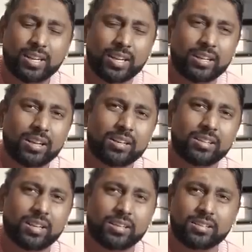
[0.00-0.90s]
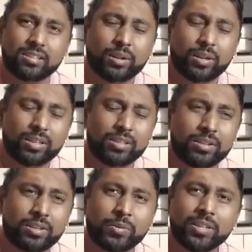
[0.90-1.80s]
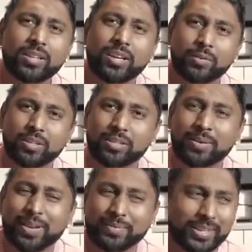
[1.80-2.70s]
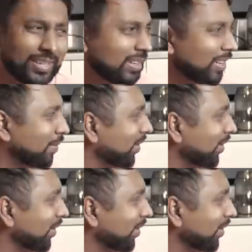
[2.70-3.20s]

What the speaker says: like a lot of things. There's only one thing I want to smack my dick on. But